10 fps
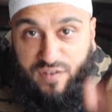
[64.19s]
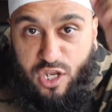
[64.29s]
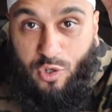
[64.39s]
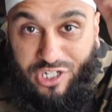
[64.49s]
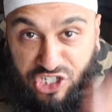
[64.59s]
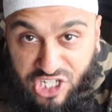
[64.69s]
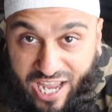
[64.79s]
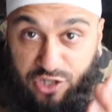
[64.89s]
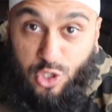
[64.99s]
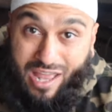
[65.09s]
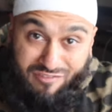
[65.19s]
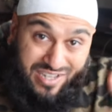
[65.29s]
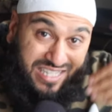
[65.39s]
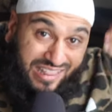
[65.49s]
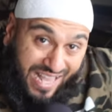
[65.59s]
video could change your life
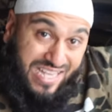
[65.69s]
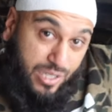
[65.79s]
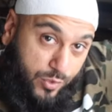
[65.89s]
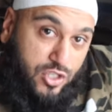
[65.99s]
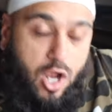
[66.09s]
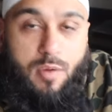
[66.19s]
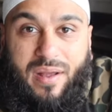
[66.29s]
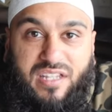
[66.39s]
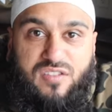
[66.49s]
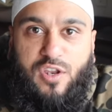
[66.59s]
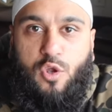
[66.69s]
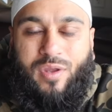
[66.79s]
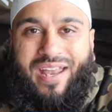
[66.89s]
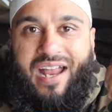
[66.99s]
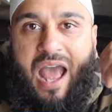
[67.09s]
because the things that we talk about this video
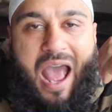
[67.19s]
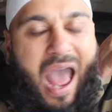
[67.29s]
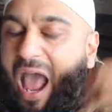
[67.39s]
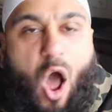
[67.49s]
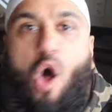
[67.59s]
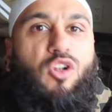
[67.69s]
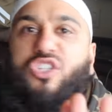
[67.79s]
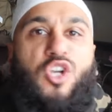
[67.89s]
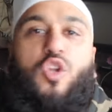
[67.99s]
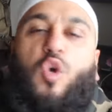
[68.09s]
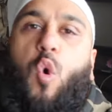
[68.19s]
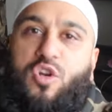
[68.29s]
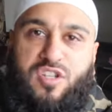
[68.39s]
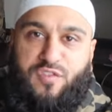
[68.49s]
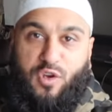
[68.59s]
can alter the
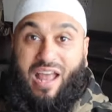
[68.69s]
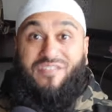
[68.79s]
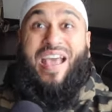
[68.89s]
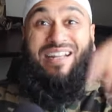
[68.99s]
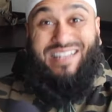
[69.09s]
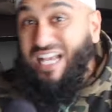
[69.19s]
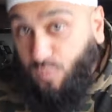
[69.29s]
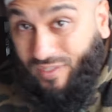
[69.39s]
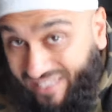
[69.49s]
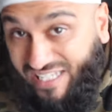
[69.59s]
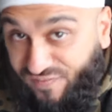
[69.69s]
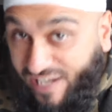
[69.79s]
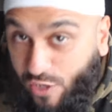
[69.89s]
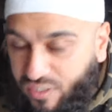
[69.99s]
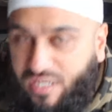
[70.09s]
course of your life. That's what this
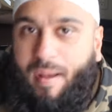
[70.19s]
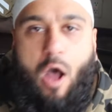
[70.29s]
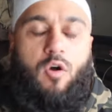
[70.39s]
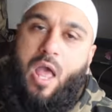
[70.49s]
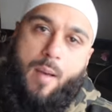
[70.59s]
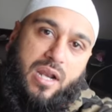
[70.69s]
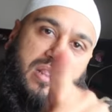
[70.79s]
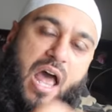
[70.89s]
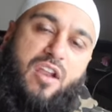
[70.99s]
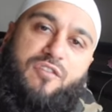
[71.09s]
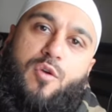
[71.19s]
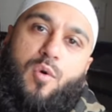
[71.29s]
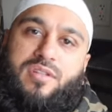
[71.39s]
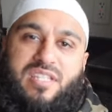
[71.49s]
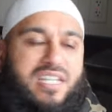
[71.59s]
video is about. But a lot of you
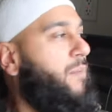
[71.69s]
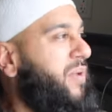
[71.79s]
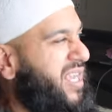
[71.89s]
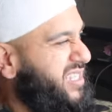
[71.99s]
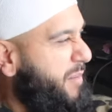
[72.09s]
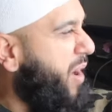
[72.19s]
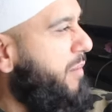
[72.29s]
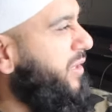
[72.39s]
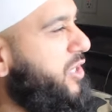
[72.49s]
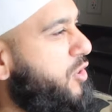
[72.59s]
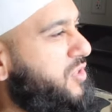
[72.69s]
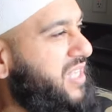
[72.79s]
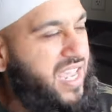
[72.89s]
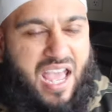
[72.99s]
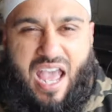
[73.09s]
won't see it because I probably used
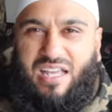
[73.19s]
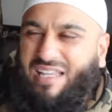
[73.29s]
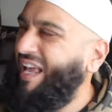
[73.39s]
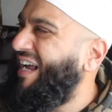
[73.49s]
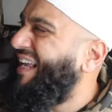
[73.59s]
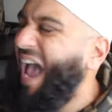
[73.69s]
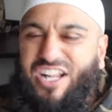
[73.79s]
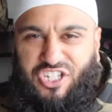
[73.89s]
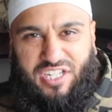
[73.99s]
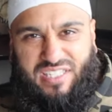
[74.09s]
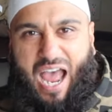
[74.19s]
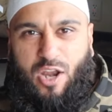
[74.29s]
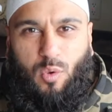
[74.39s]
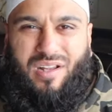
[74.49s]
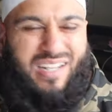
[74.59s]
a, a catchy
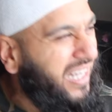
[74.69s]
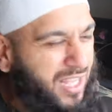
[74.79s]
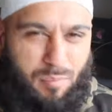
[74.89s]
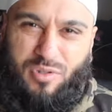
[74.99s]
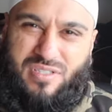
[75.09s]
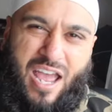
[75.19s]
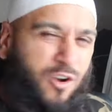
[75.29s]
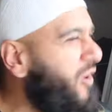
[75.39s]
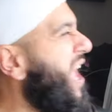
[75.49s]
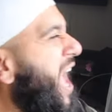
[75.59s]
title, a clickable title,